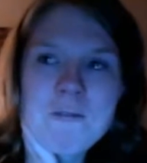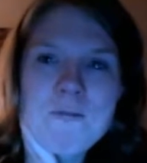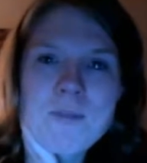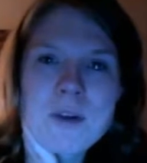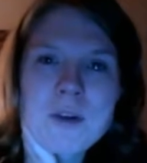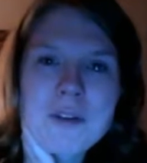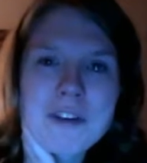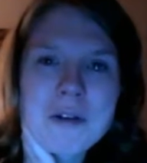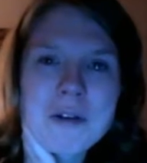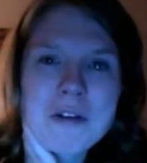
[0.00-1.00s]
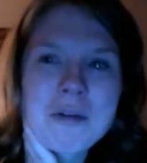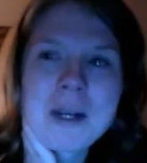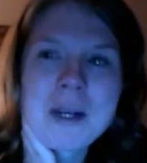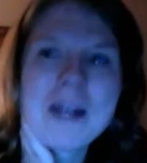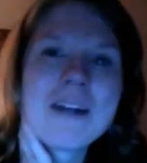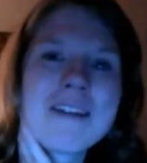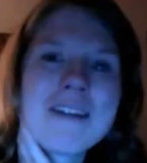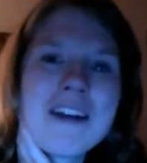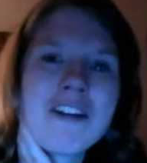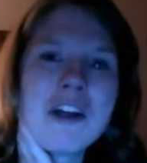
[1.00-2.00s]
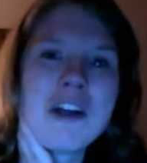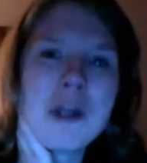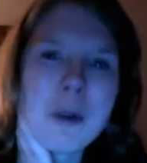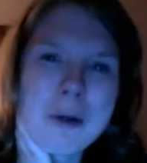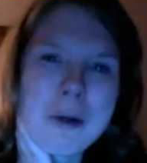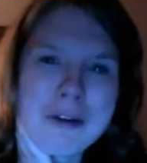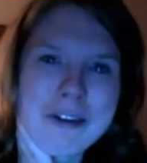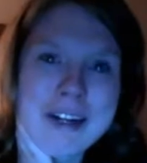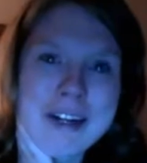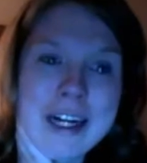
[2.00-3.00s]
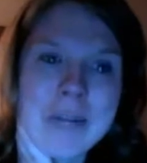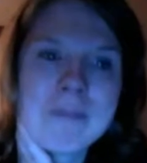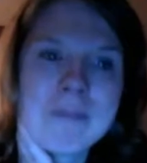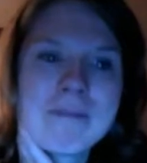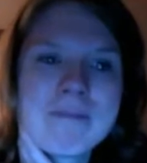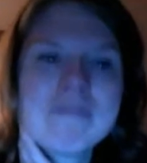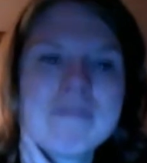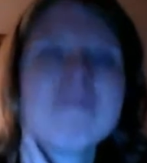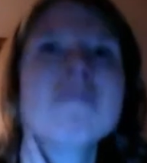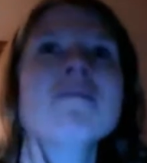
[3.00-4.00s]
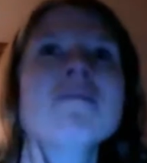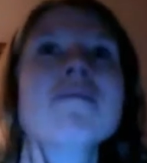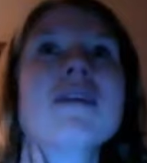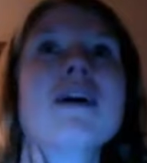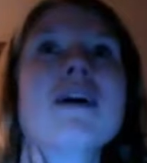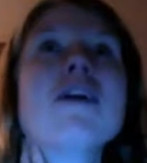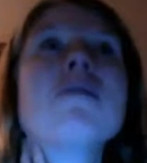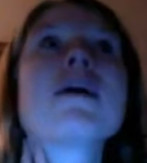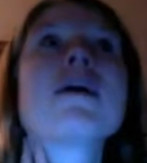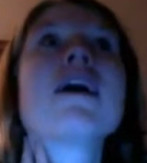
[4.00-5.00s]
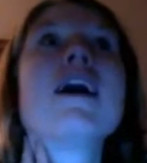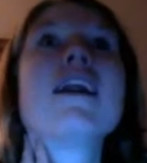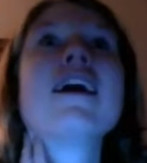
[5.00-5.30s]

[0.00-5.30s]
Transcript: It was so sweet. It's like she knew it was her time. Oh my God.